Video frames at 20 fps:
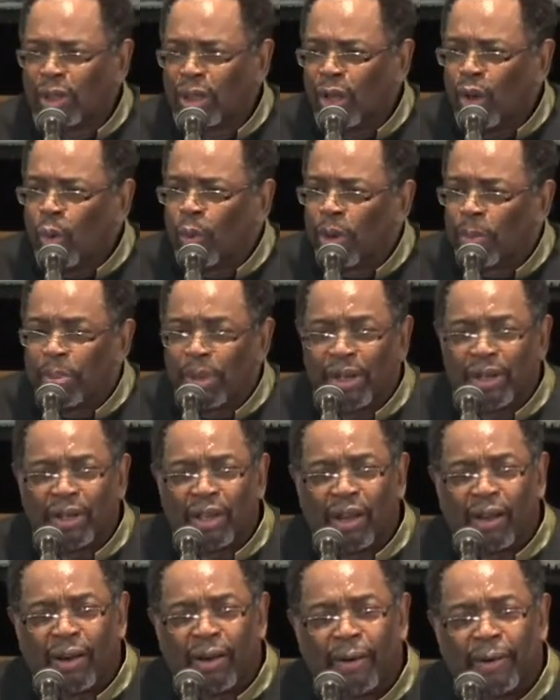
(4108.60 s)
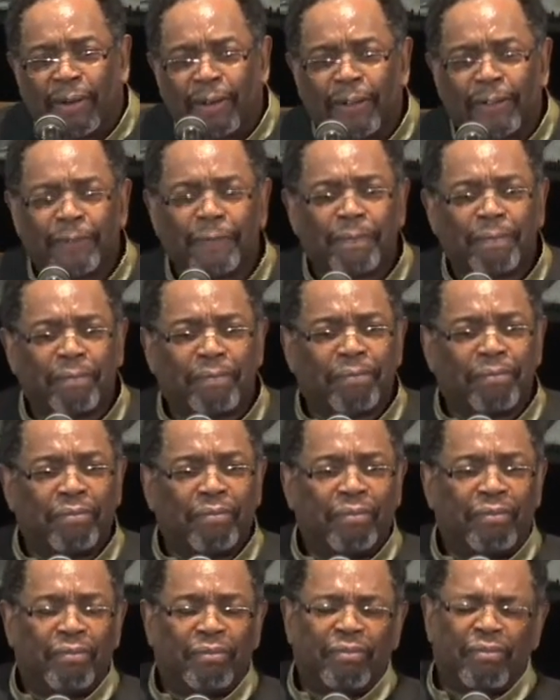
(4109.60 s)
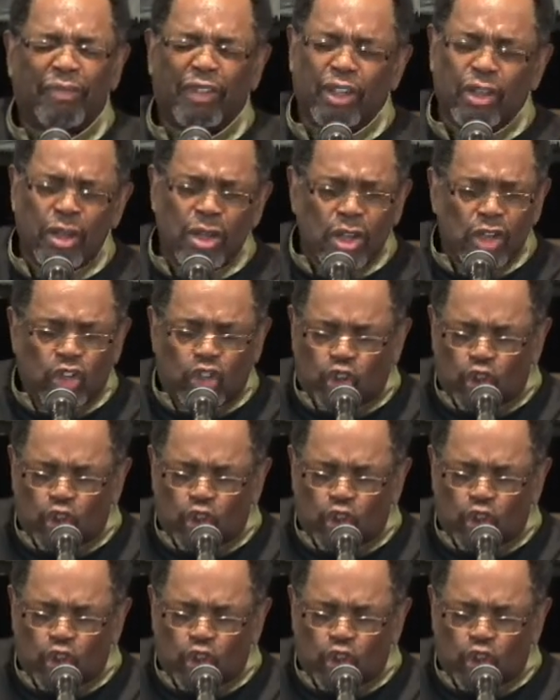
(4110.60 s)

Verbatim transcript: Glory be to God.